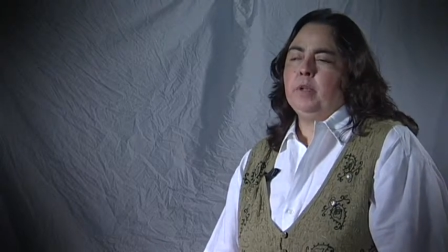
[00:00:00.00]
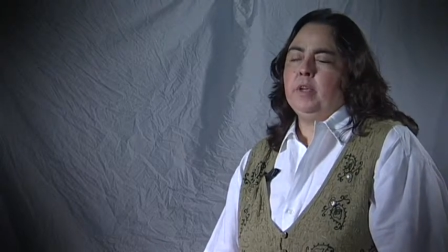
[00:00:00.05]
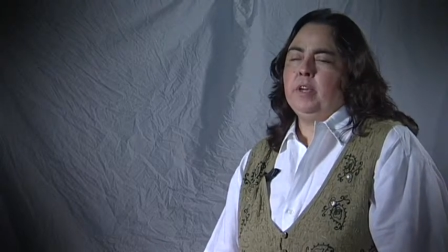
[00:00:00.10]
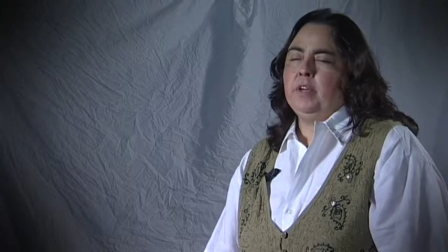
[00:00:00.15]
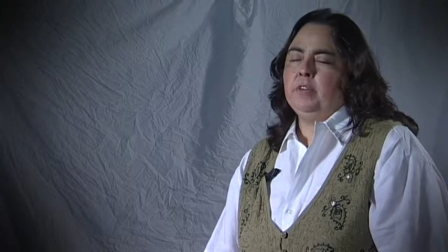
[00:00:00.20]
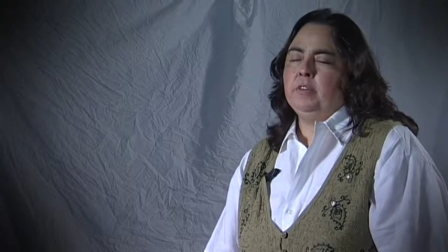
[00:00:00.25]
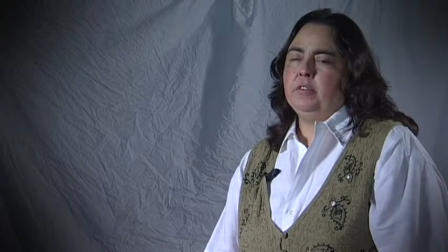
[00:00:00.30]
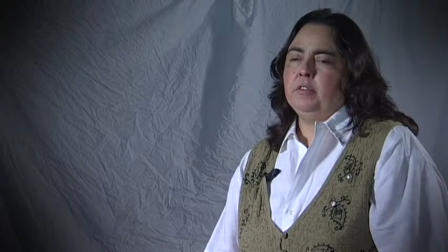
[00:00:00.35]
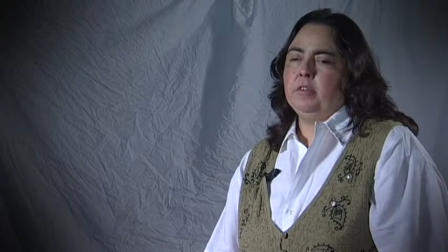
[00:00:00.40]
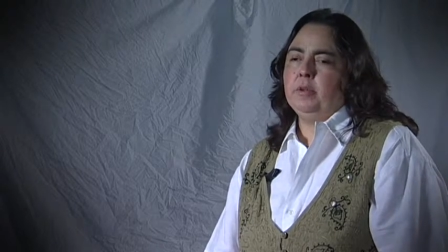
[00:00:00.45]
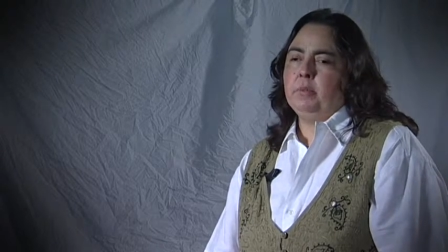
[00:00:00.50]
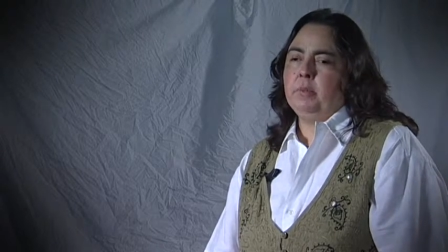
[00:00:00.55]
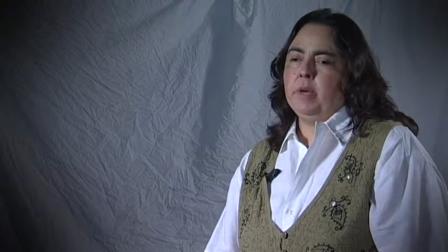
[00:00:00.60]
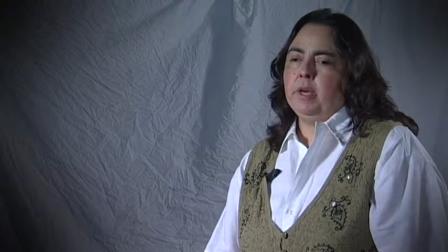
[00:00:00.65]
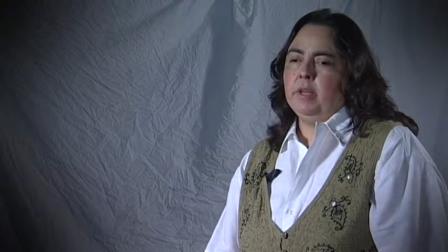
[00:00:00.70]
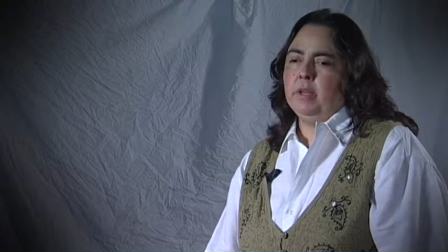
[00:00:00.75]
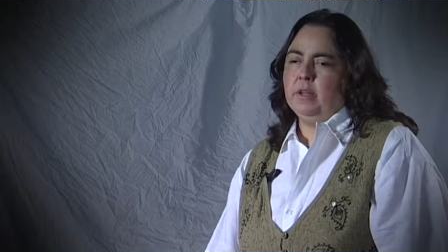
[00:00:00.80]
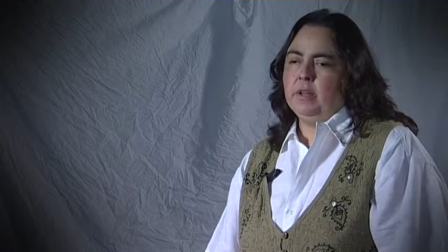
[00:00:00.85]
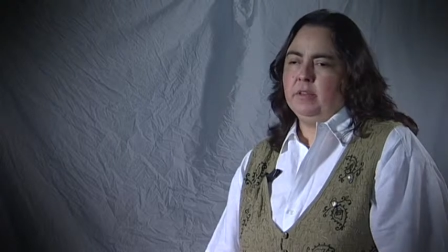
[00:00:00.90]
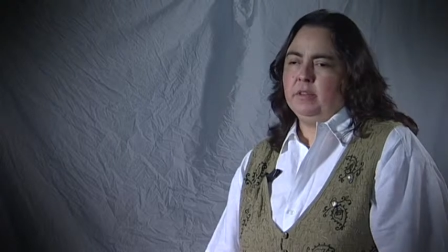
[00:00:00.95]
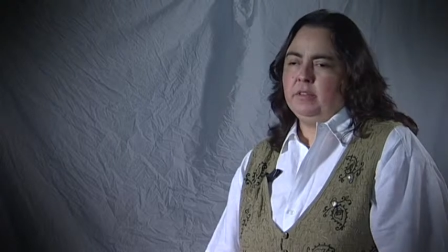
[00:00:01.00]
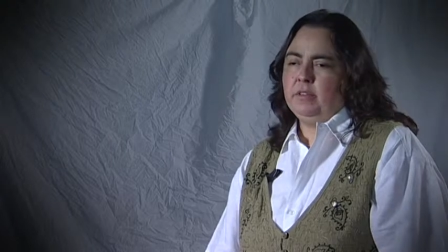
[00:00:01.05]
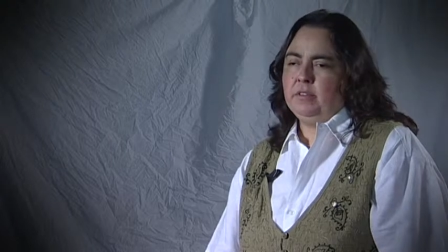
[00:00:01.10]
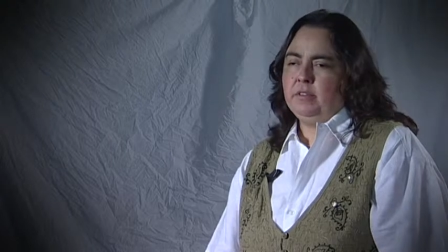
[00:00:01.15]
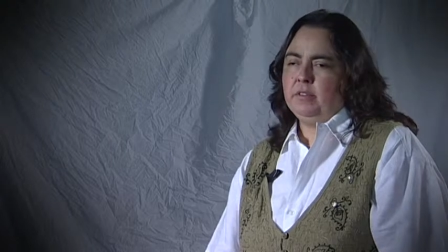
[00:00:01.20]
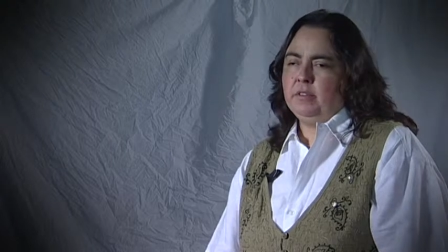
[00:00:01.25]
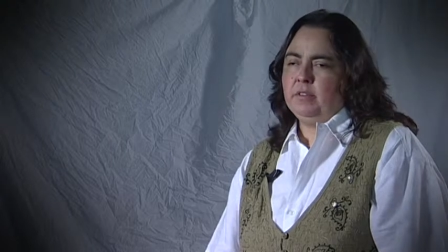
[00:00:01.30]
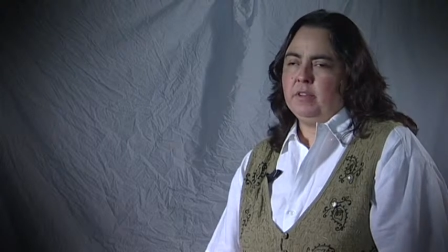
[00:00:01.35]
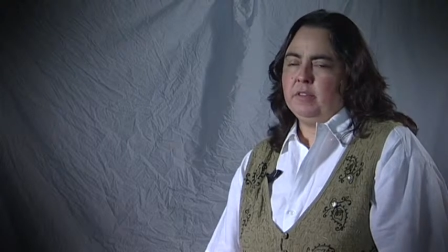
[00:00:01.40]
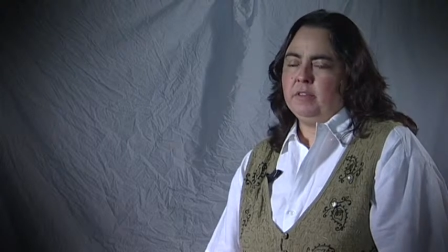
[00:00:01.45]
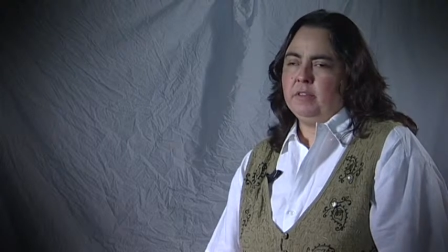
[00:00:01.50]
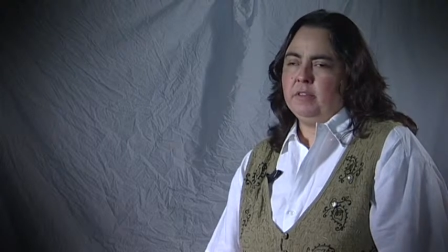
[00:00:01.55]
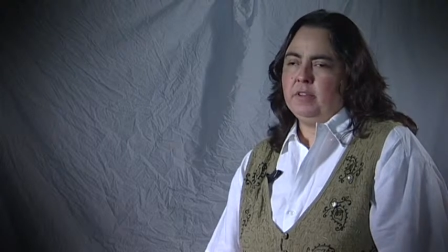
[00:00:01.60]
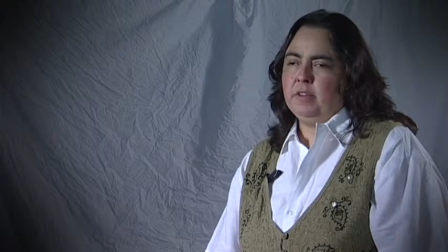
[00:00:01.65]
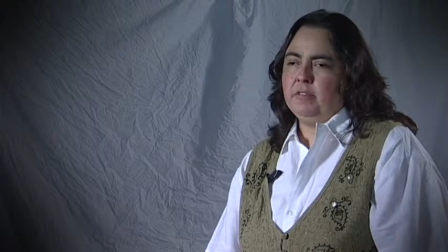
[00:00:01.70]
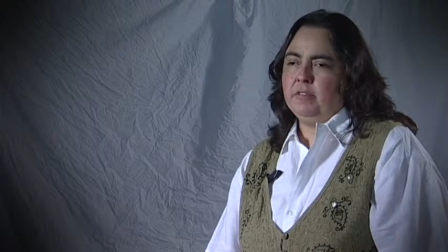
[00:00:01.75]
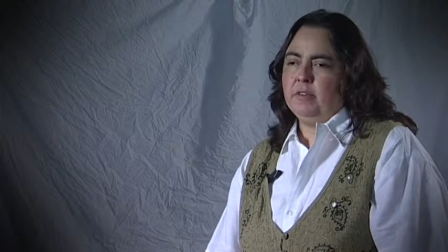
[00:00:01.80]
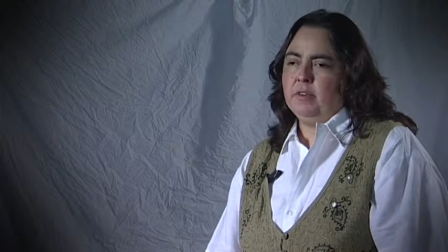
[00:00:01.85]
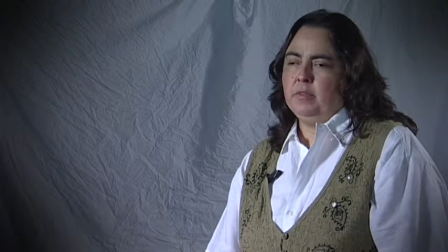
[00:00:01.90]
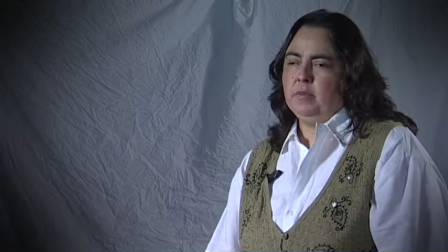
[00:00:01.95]
interdependence, just
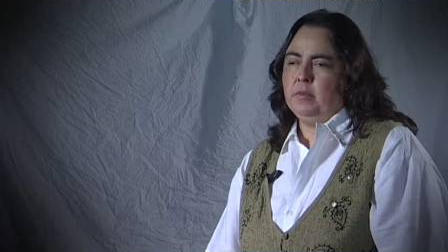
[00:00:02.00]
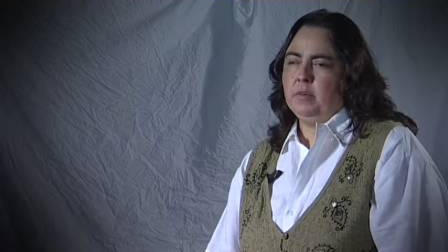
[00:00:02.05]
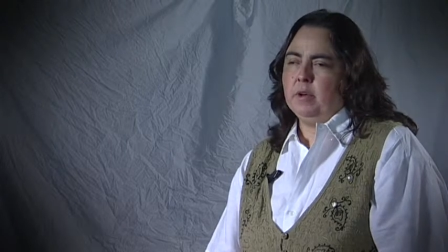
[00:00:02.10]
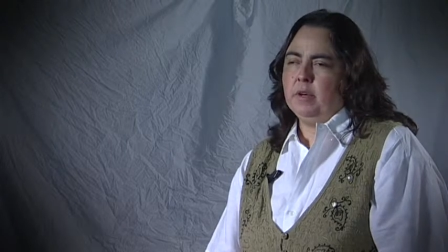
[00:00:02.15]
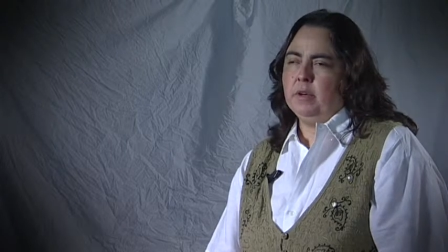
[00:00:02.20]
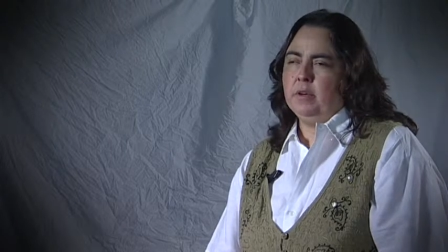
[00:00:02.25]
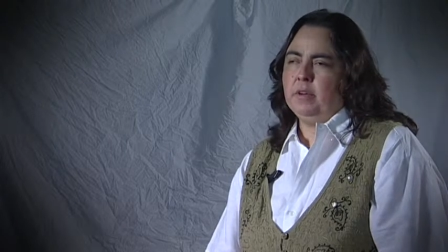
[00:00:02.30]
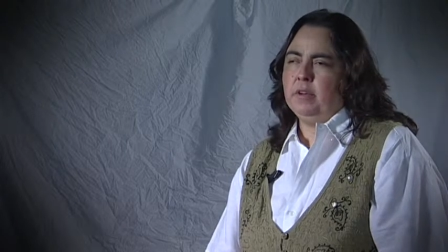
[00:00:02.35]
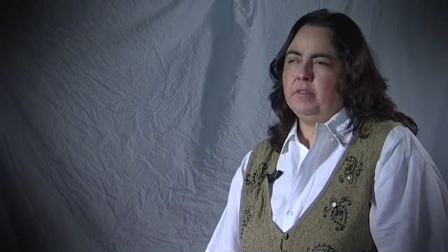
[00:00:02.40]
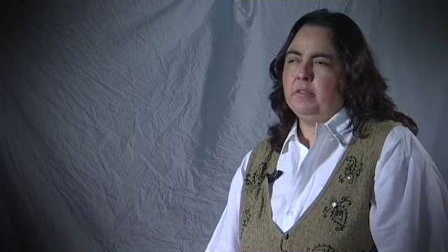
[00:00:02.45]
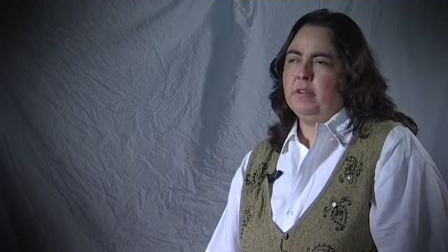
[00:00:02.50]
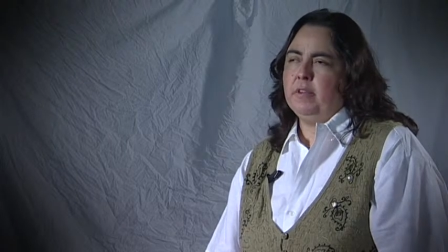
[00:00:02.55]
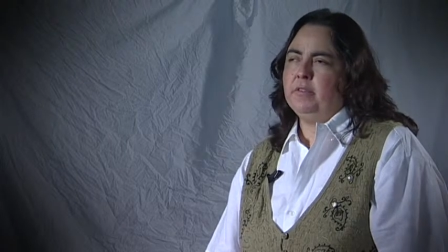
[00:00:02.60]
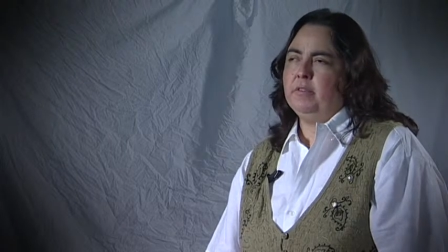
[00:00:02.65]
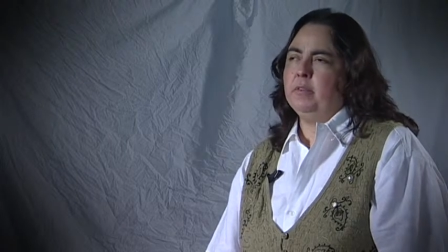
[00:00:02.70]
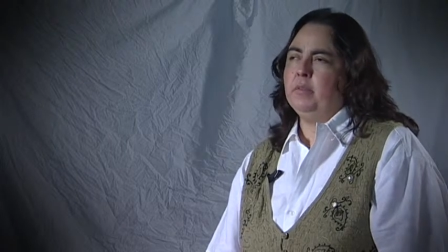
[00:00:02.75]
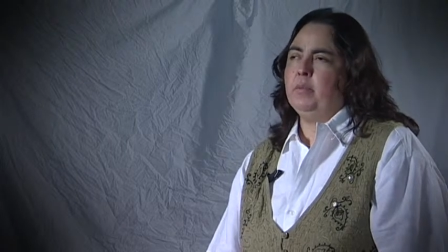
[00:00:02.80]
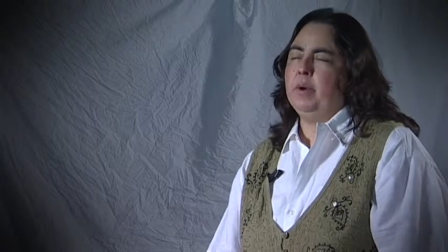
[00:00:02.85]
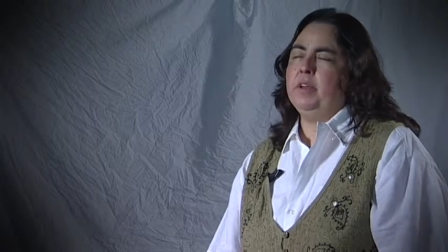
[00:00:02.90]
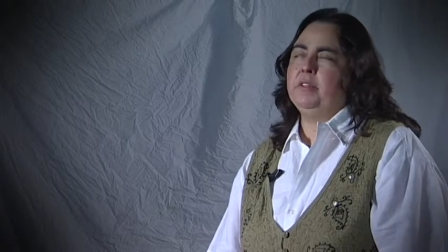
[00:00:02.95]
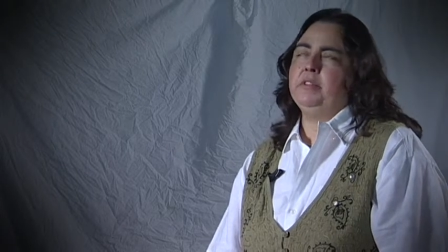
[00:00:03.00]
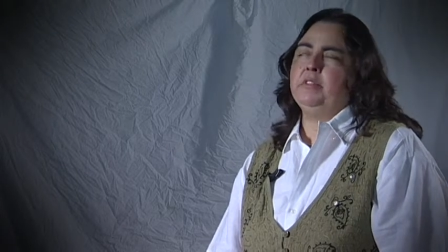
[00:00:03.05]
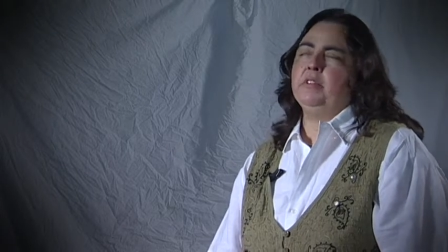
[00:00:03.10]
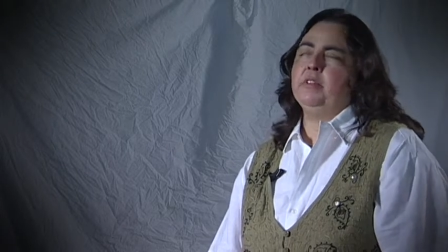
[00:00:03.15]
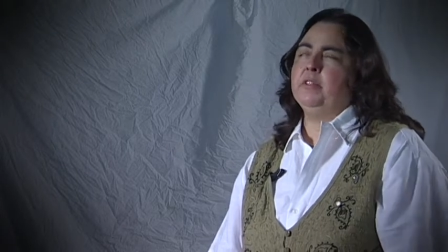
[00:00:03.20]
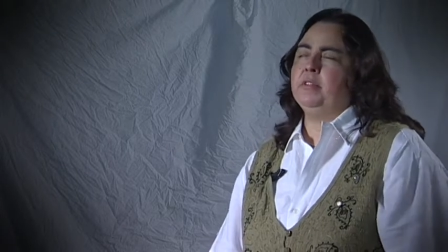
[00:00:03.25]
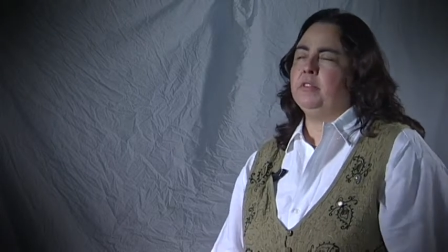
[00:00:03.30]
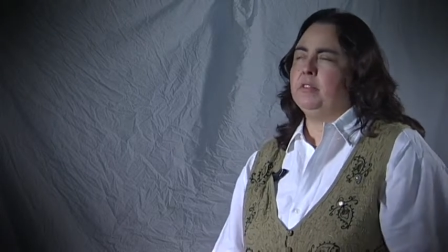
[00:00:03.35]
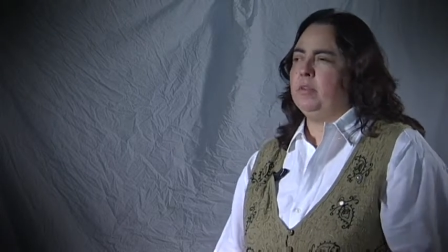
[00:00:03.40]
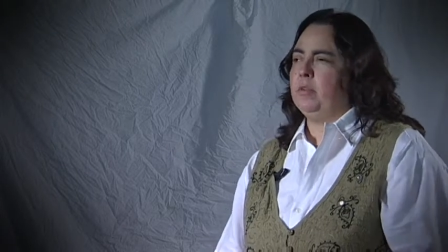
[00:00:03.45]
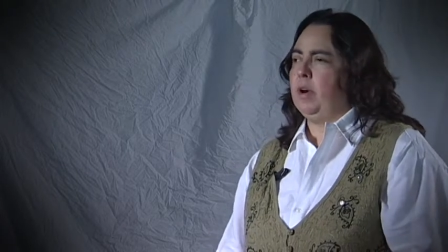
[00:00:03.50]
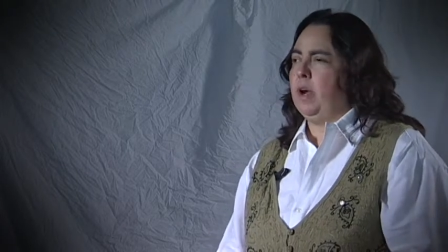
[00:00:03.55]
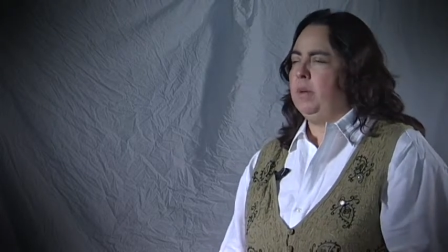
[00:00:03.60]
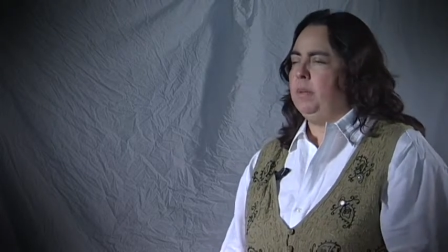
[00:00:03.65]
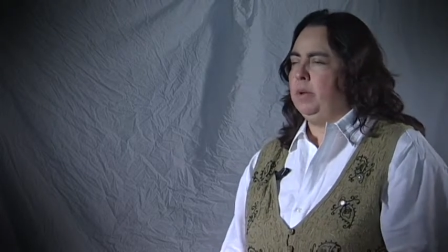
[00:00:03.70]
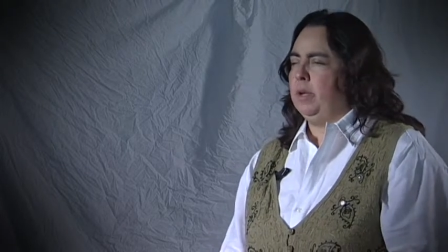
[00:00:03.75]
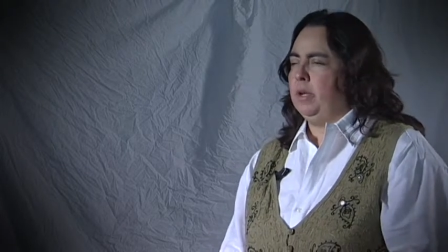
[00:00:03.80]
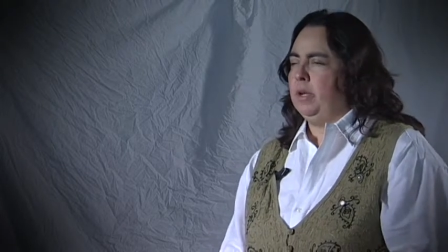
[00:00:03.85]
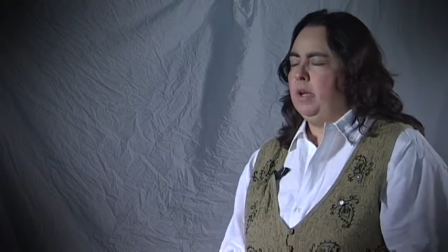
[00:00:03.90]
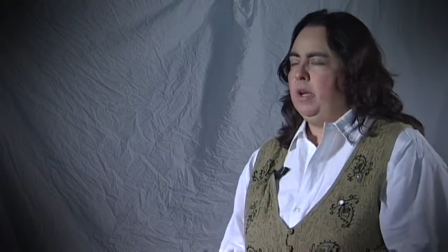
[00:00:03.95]
different word, different ways to
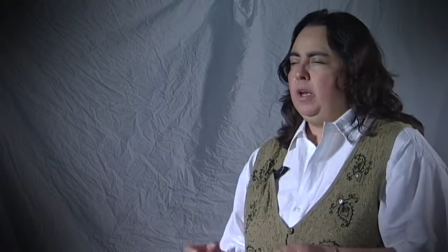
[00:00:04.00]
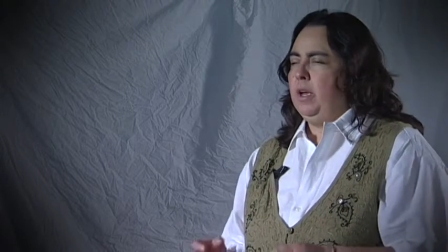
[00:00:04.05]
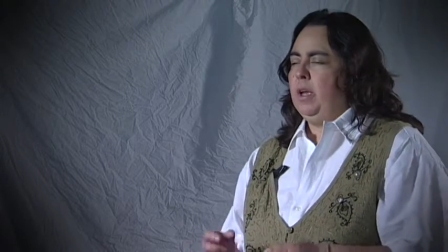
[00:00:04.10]
describe it.